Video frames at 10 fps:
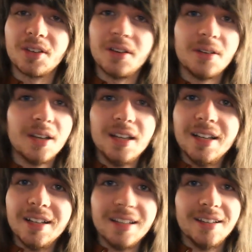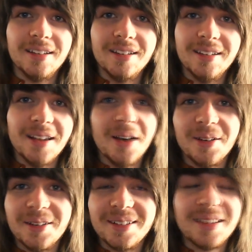So
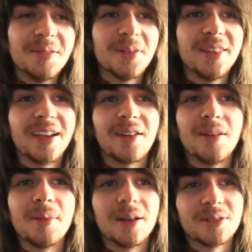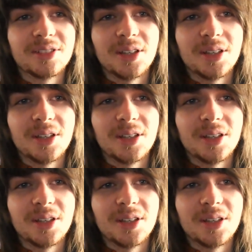no, didn't want that going about.